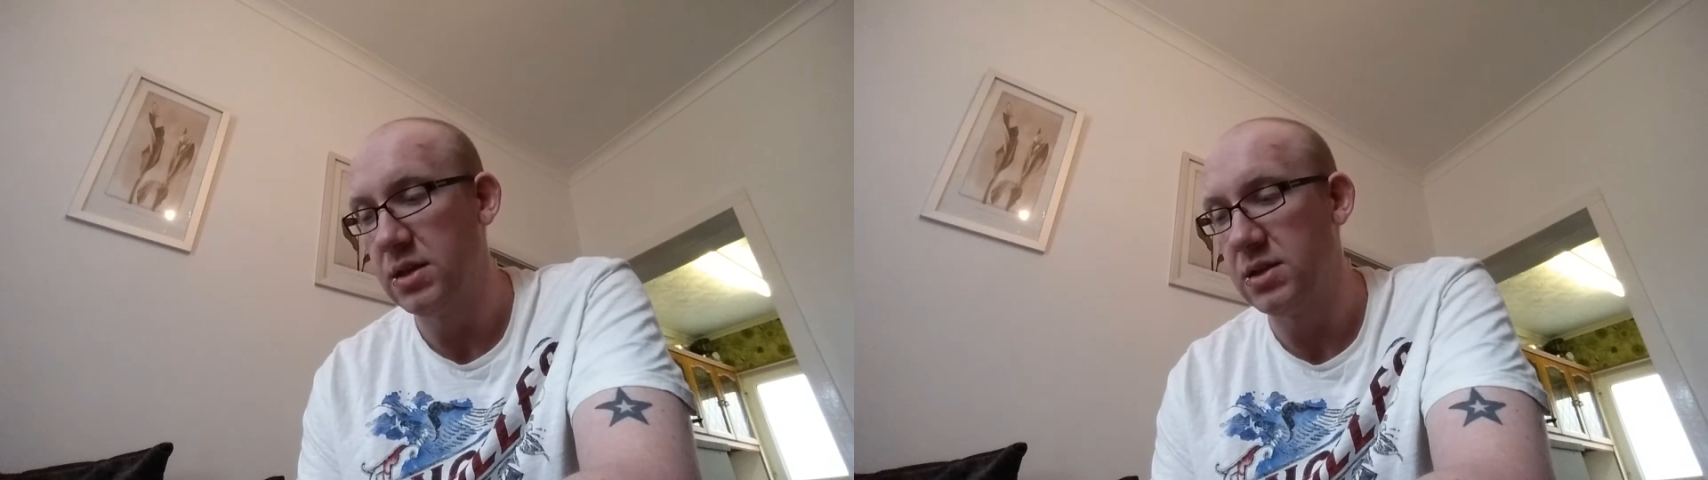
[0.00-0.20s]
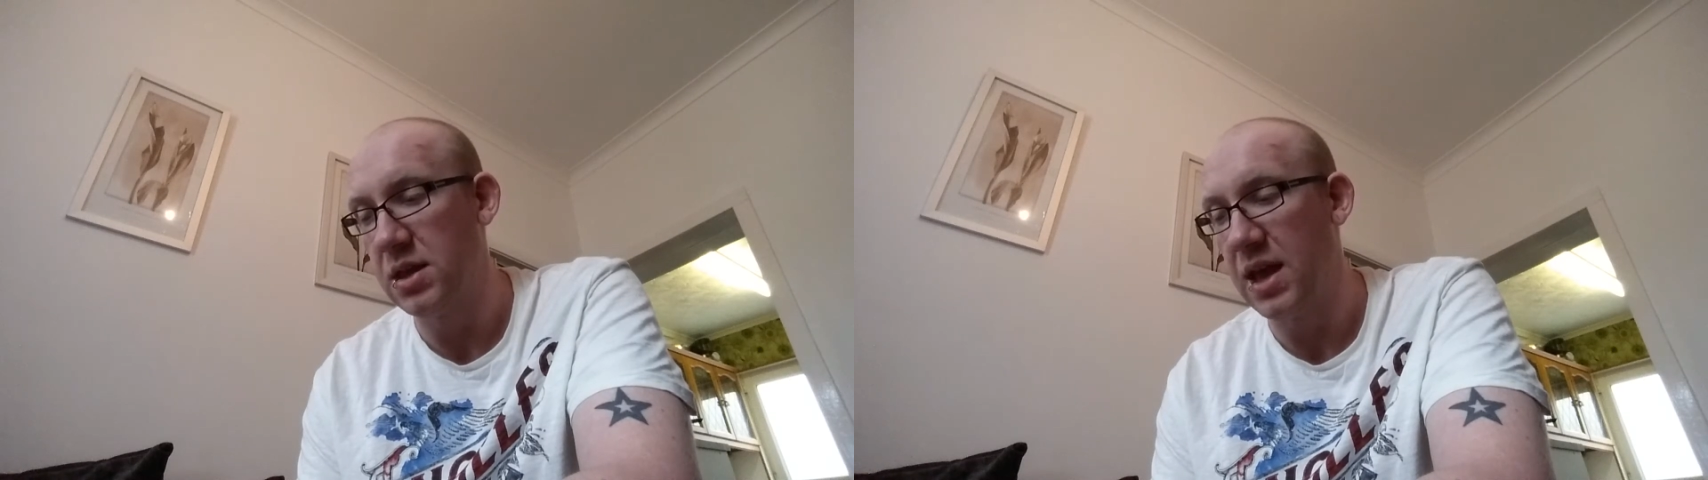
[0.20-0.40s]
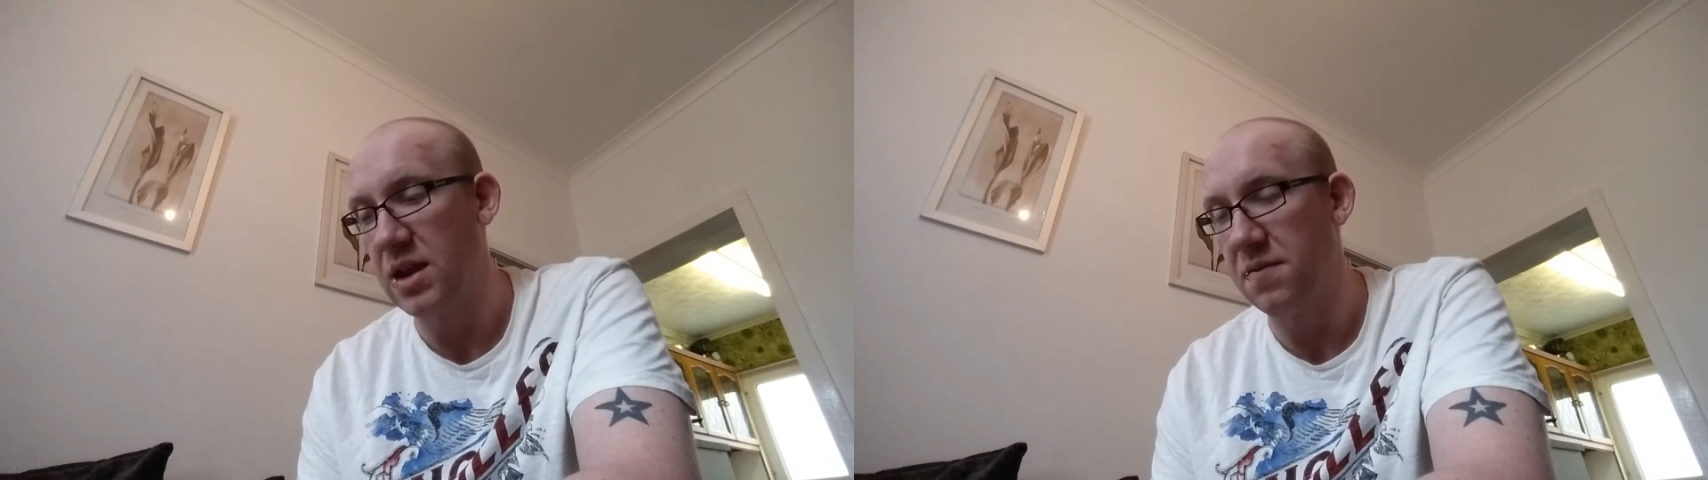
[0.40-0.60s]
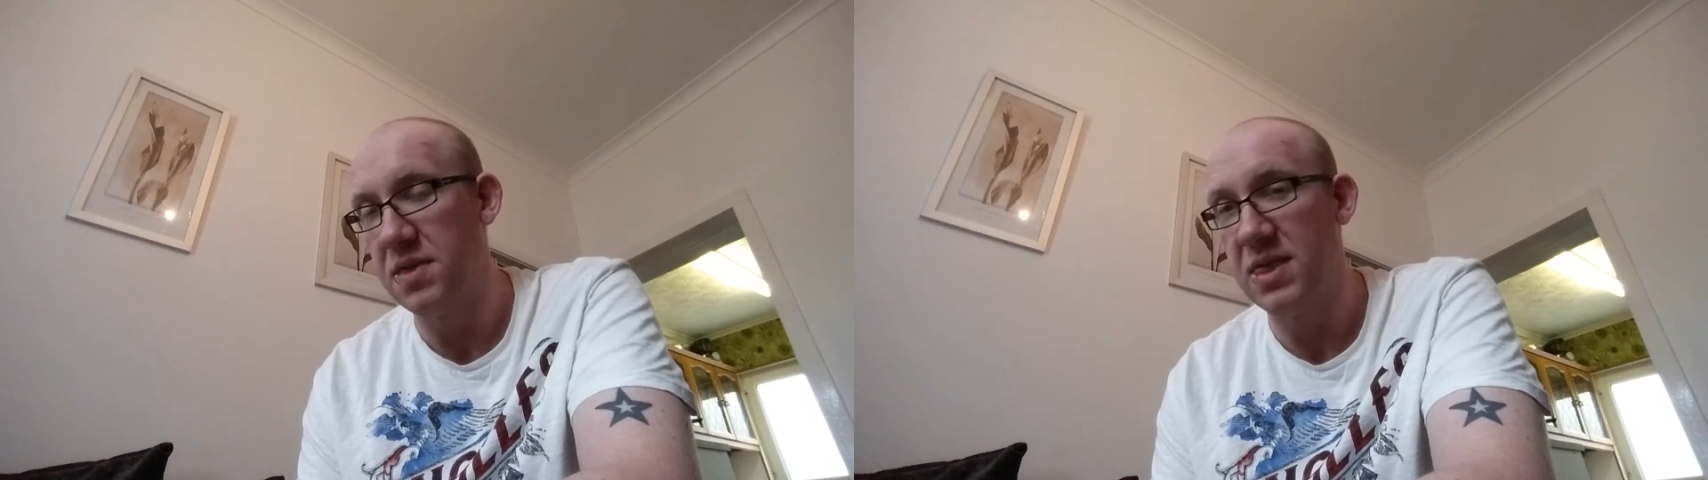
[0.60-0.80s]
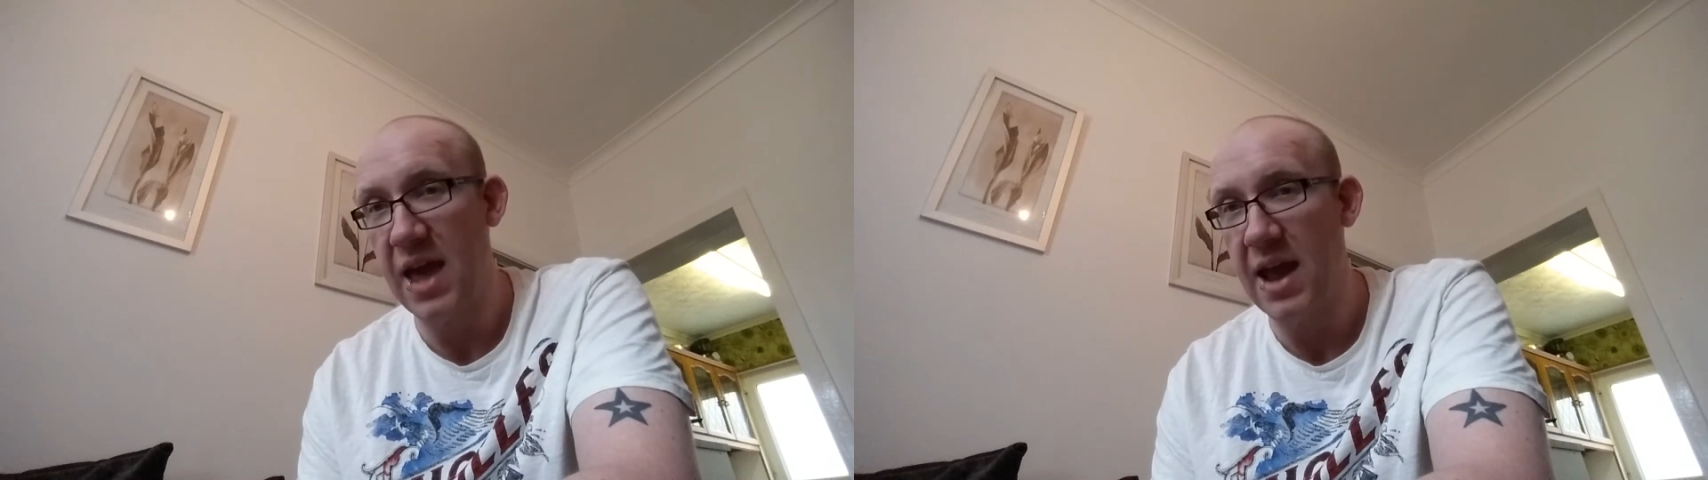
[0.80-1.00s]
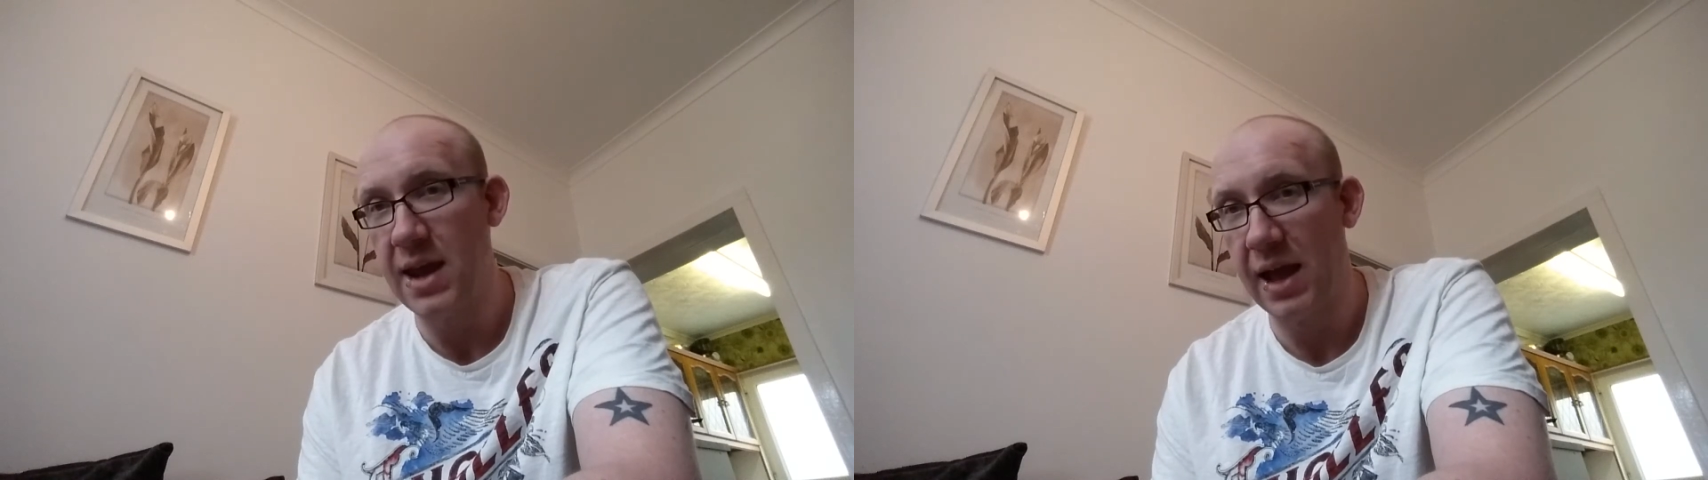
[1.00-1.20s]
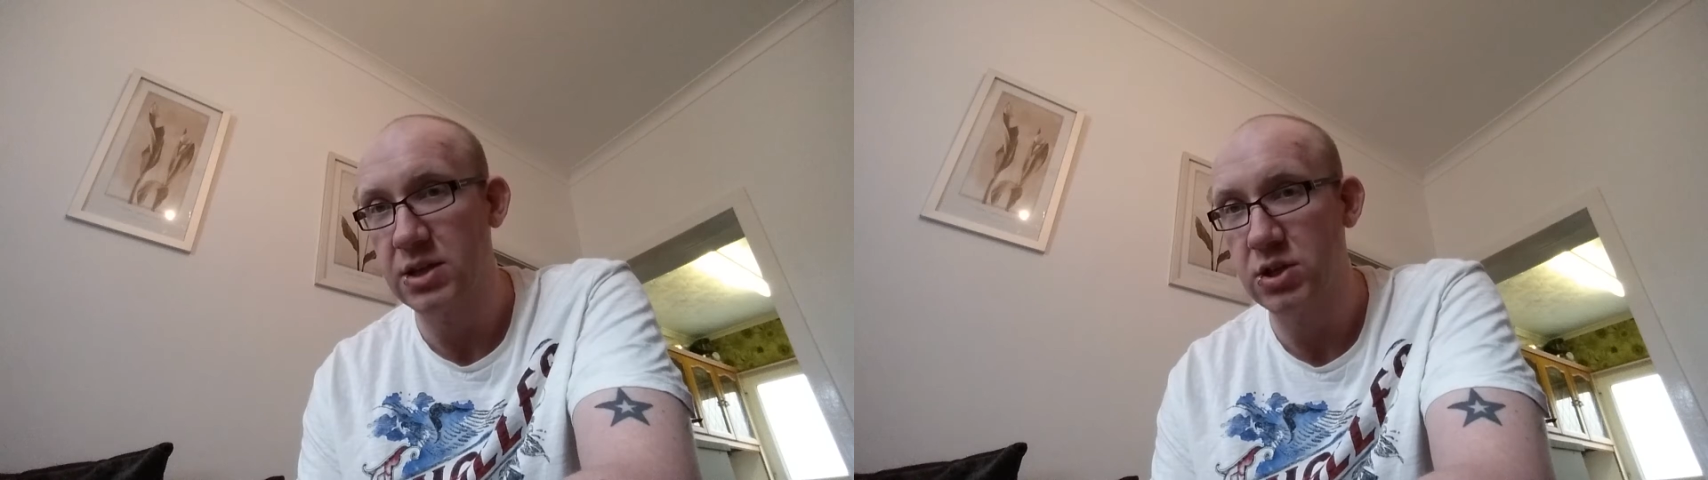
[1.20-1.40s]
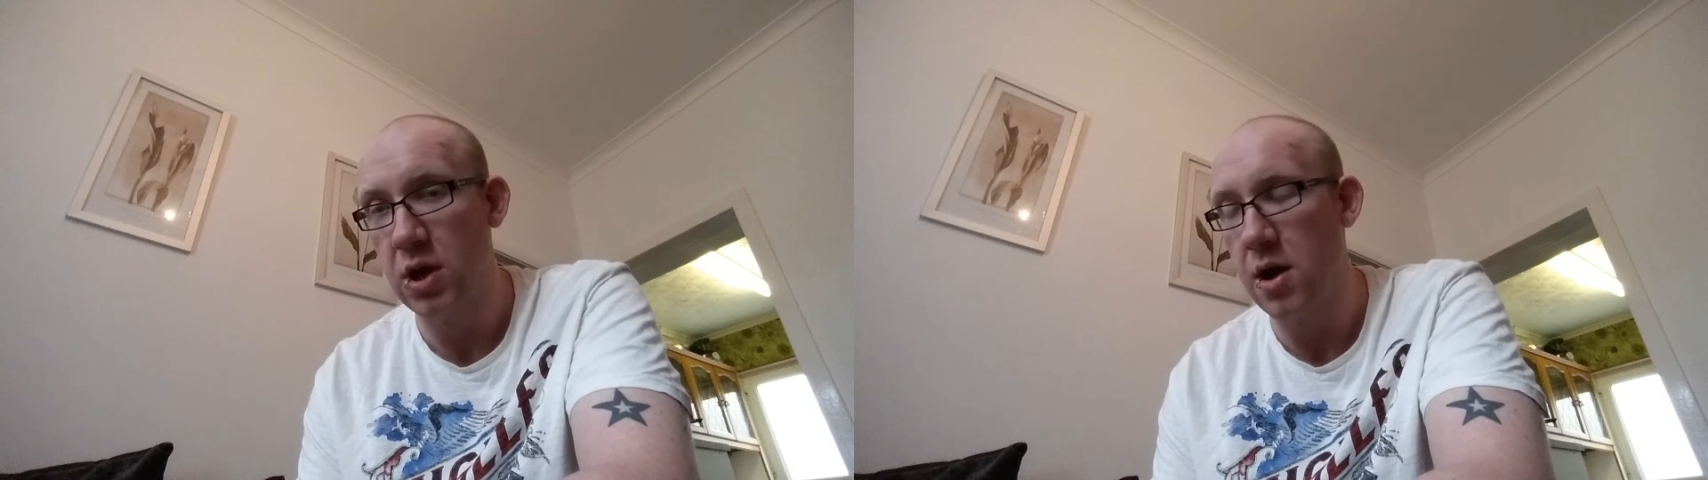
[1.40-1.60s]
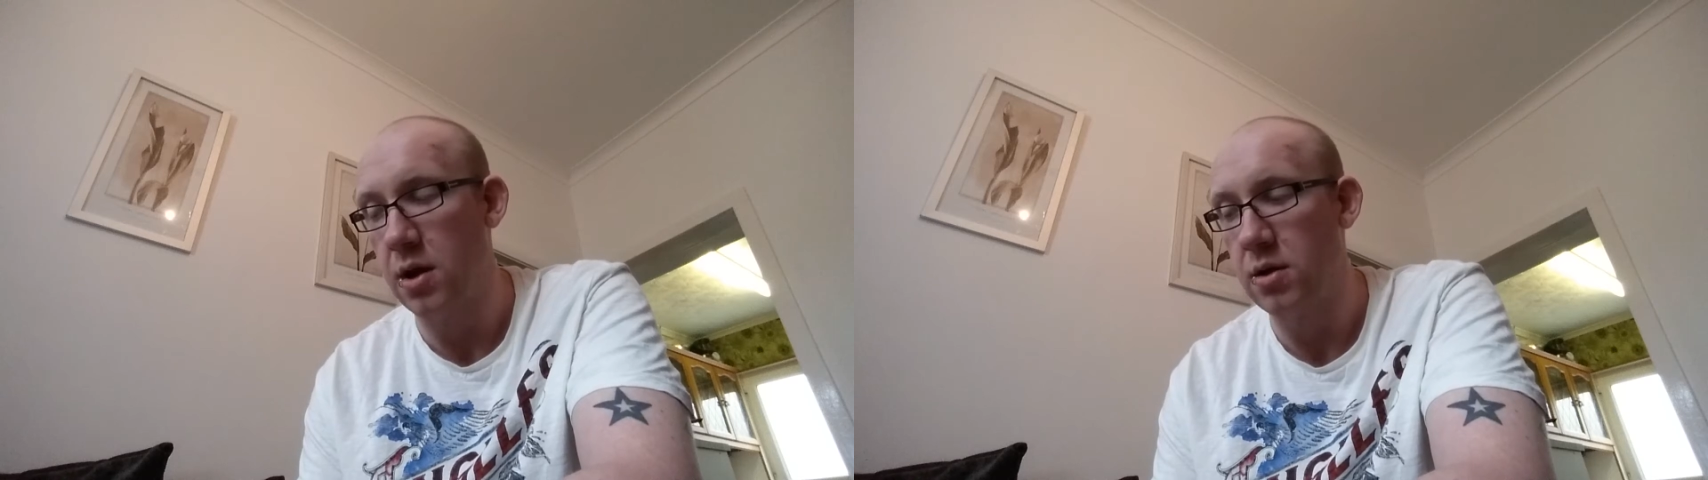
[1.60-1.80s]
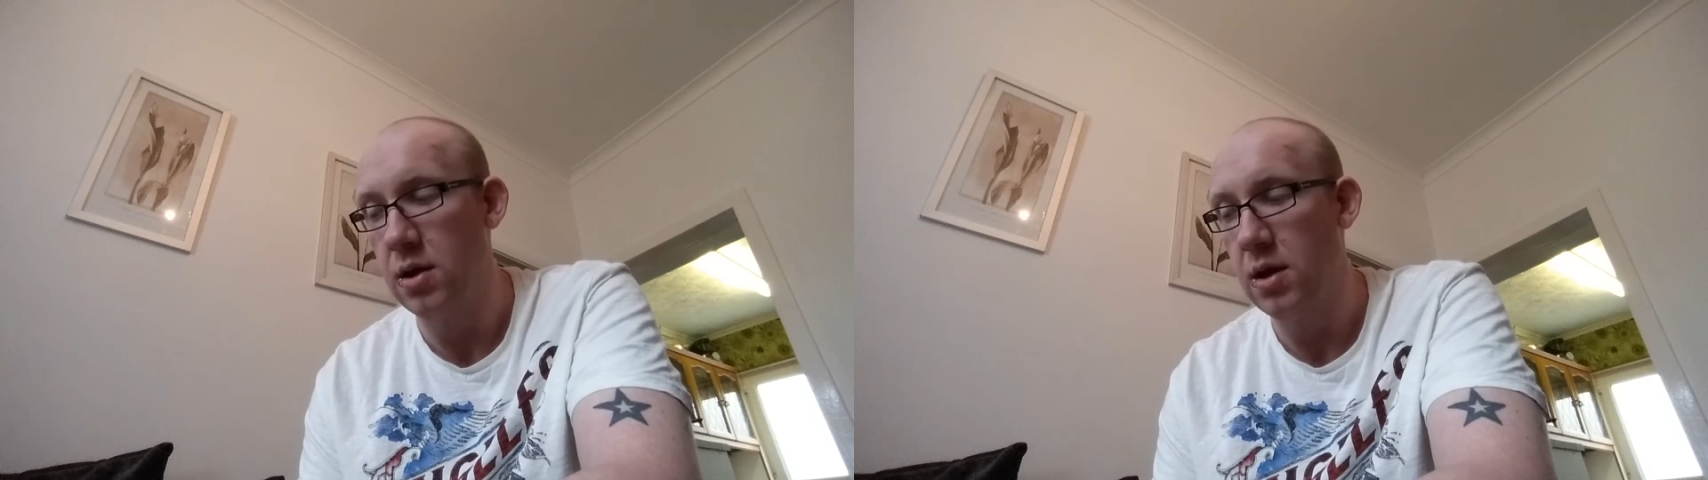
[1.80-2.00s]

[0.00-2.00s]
until the end of their next turn,